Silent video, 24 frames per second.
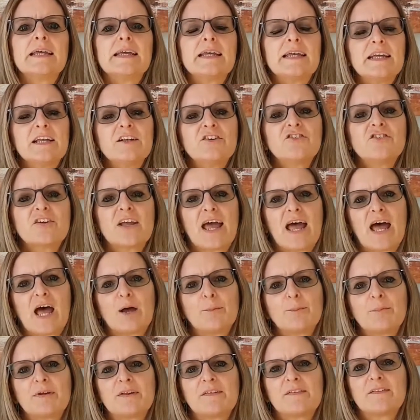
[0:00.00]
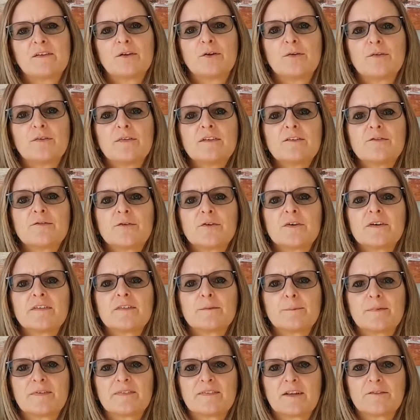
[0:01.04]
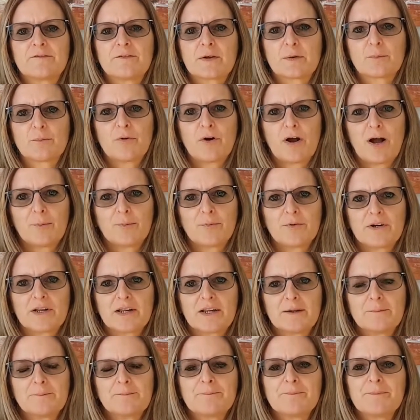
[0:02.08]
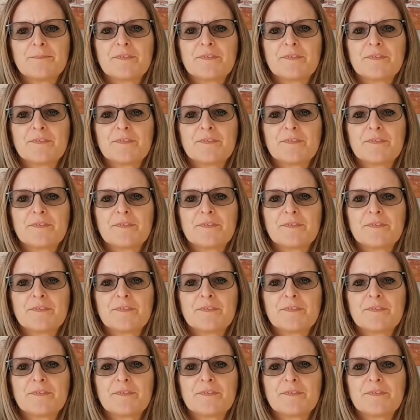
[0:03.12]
Each app is used for a specific property.